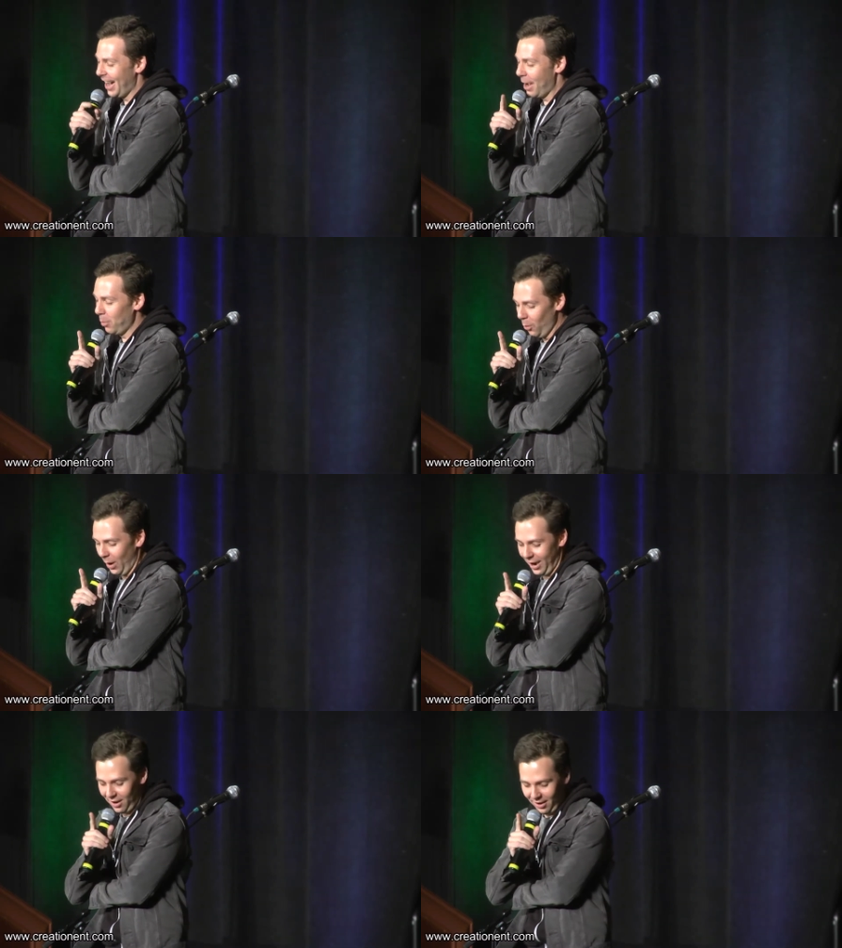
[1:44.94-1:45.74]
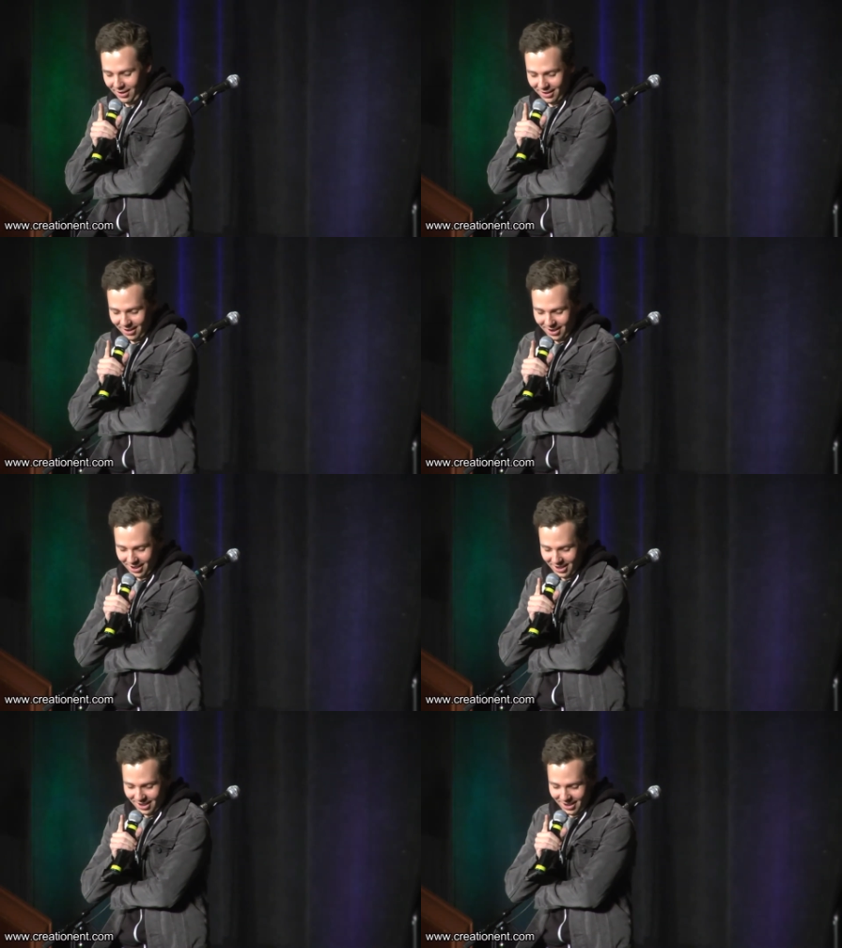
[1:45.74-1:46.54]
I'm aware.
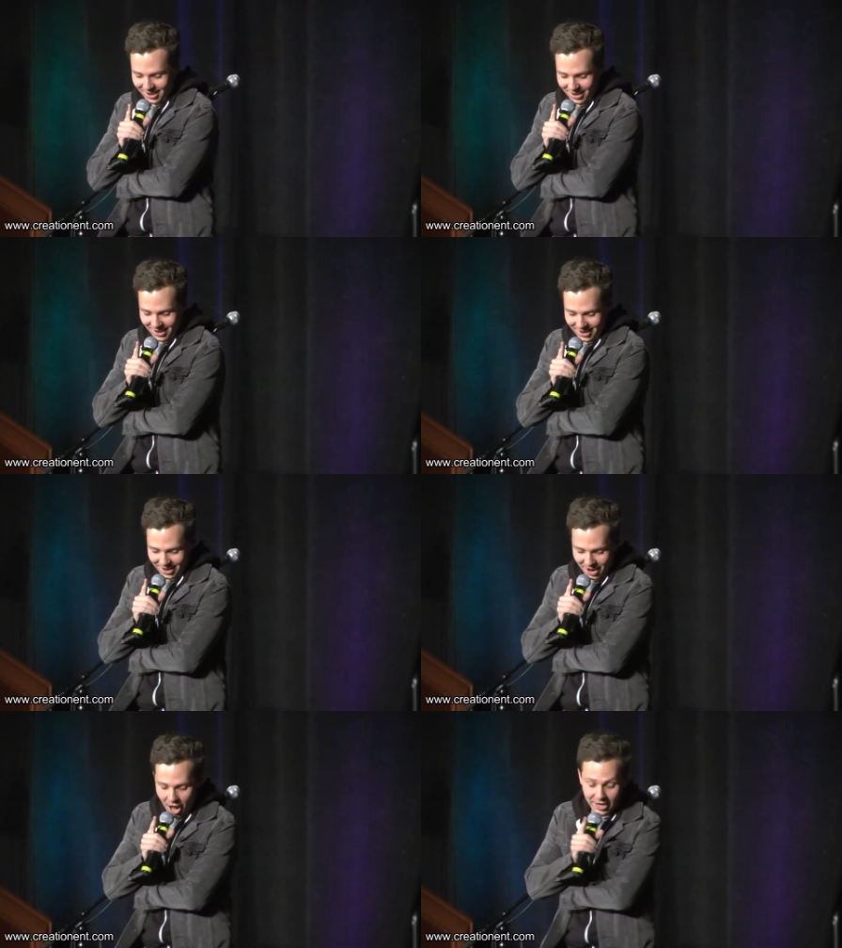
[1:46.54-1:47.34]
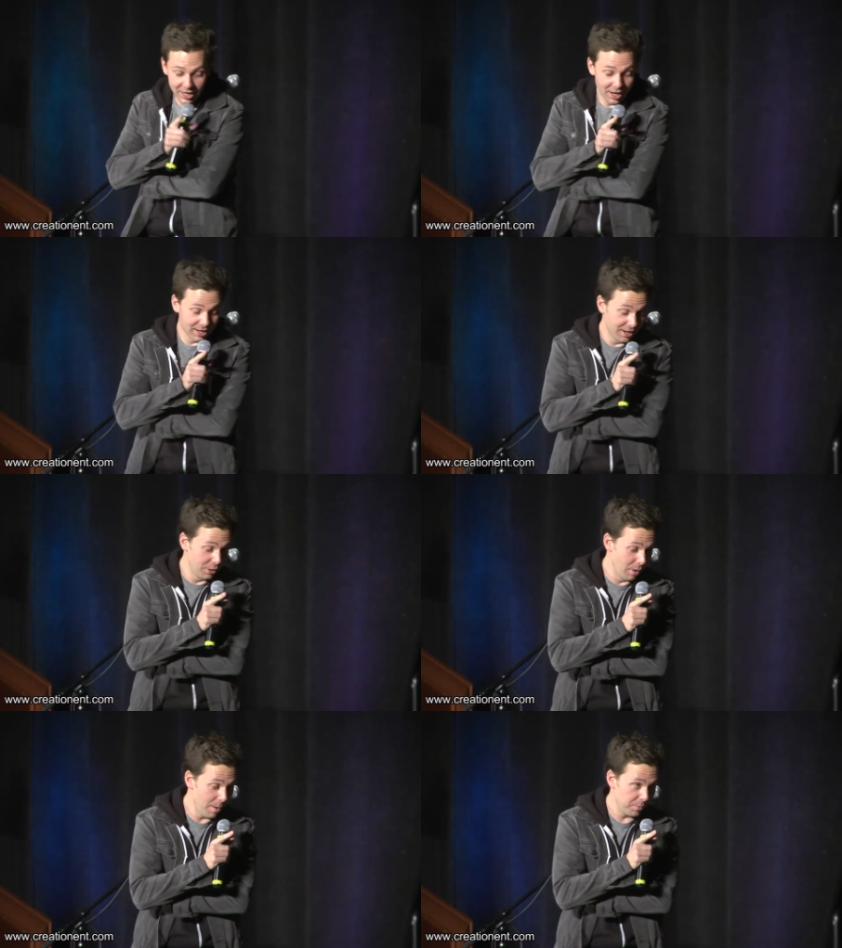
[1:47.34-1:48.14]
Okay. Good. I'm going to
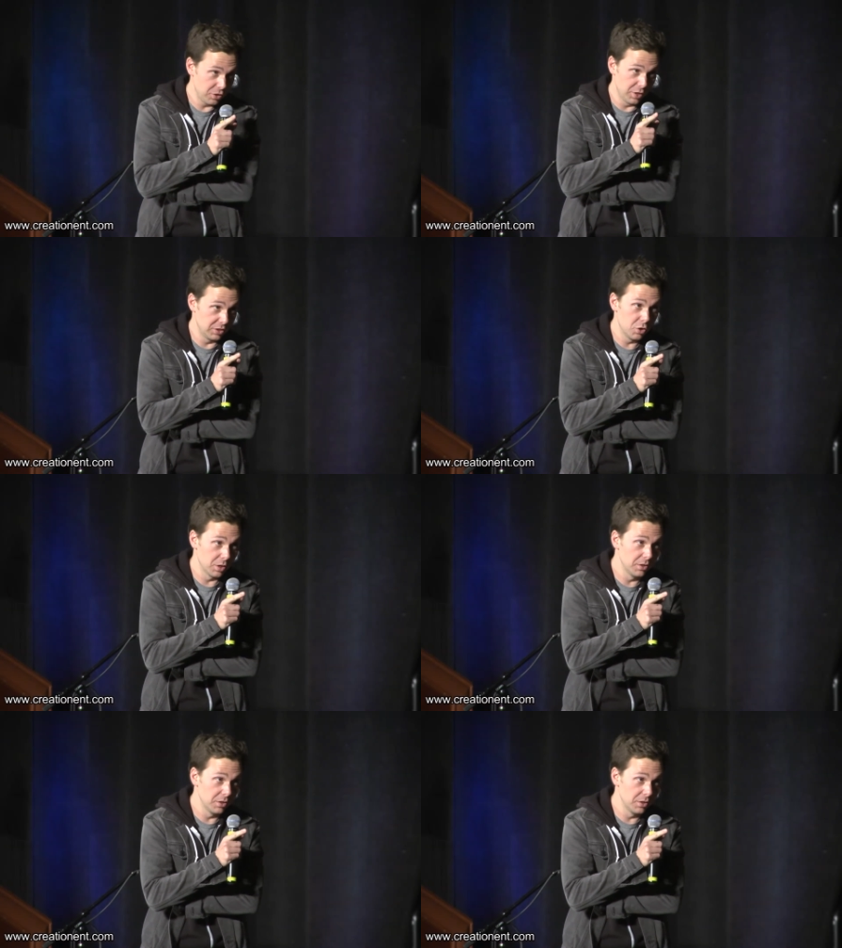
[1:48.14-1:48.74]
interrupt.